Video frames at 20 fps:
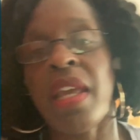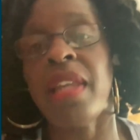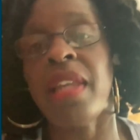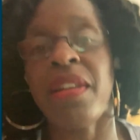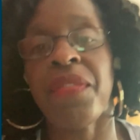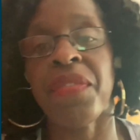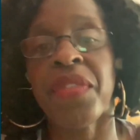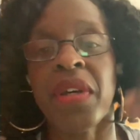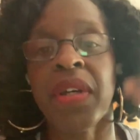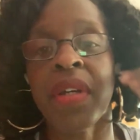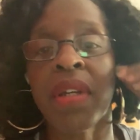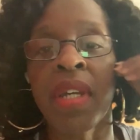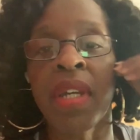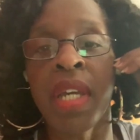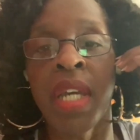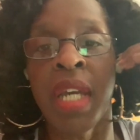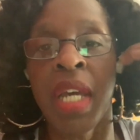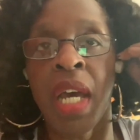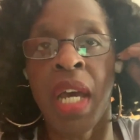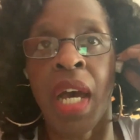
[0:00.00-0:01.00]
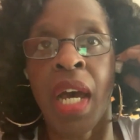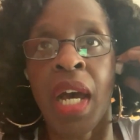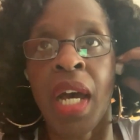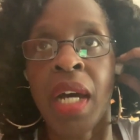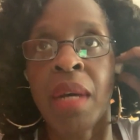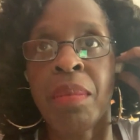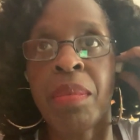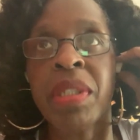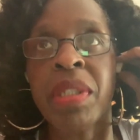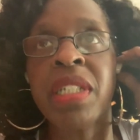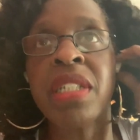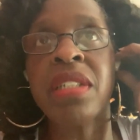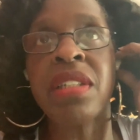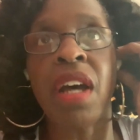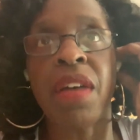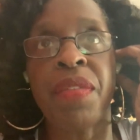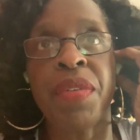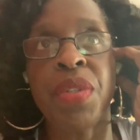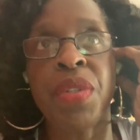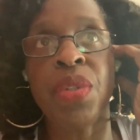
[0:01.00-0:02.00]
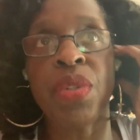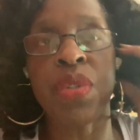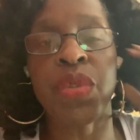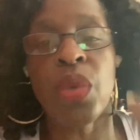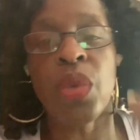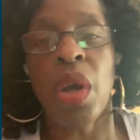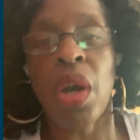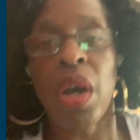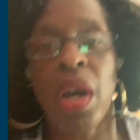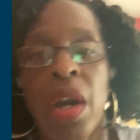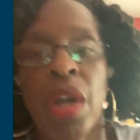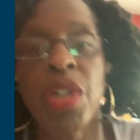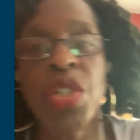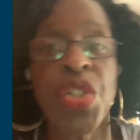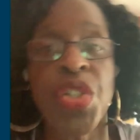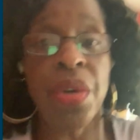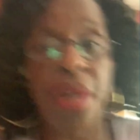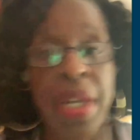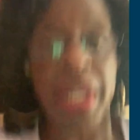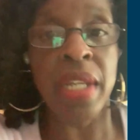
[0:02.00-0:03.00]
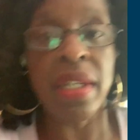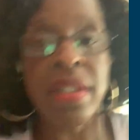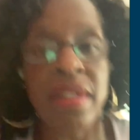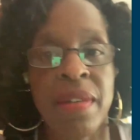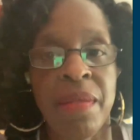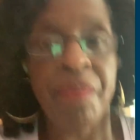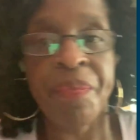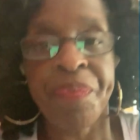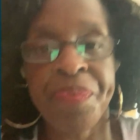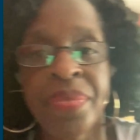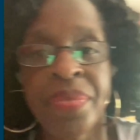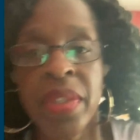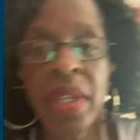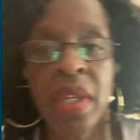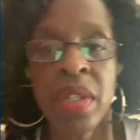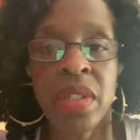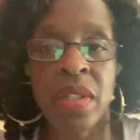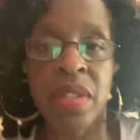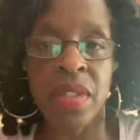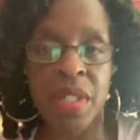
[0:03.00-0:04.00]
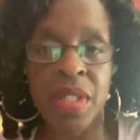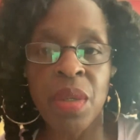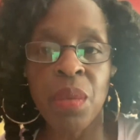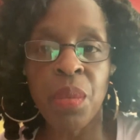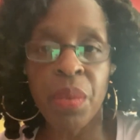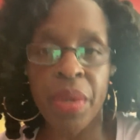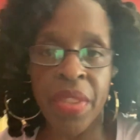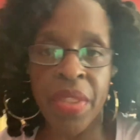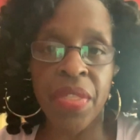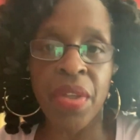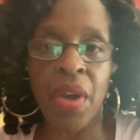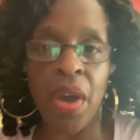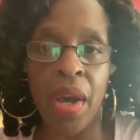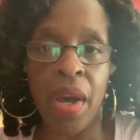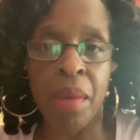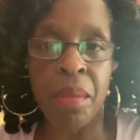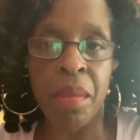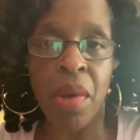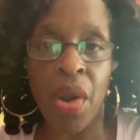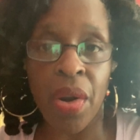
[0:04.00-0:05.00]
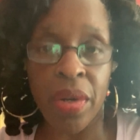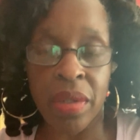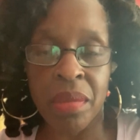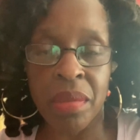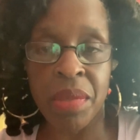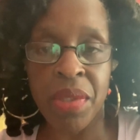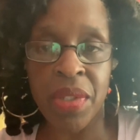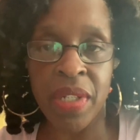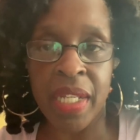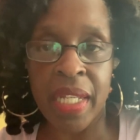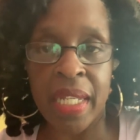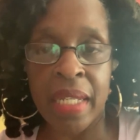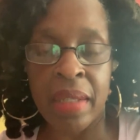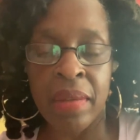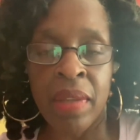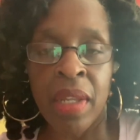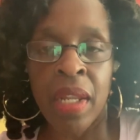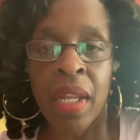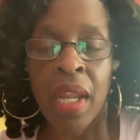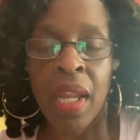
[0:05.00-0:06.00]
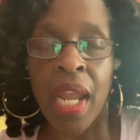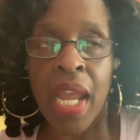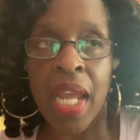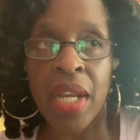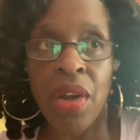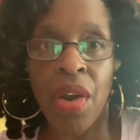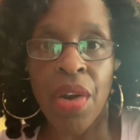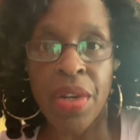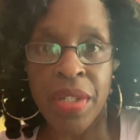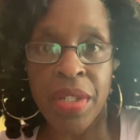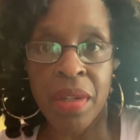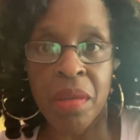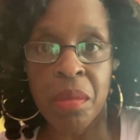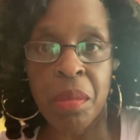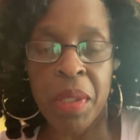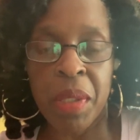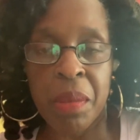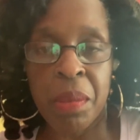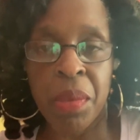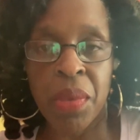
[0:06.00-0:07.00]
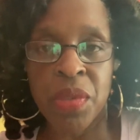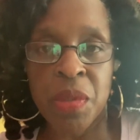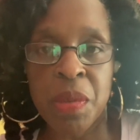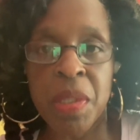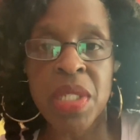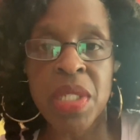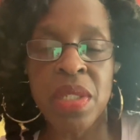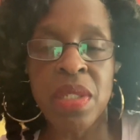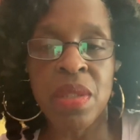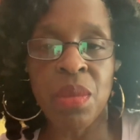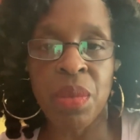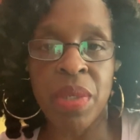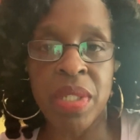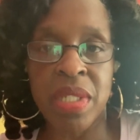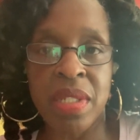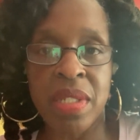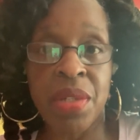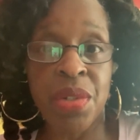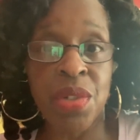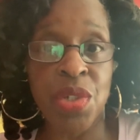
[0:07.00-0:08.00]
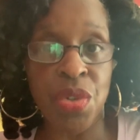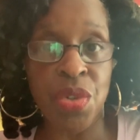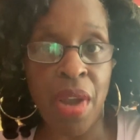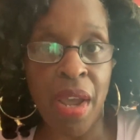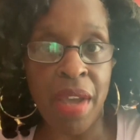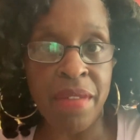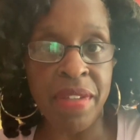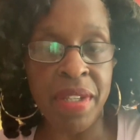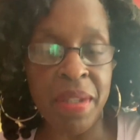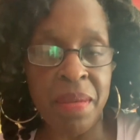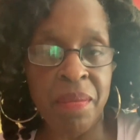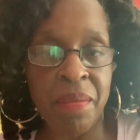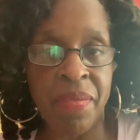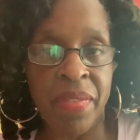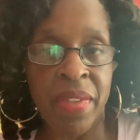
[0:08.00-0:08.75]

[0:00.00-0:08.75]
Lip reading: and if the police officers are trained to deal with our community and our young people, especially the ones that are driving.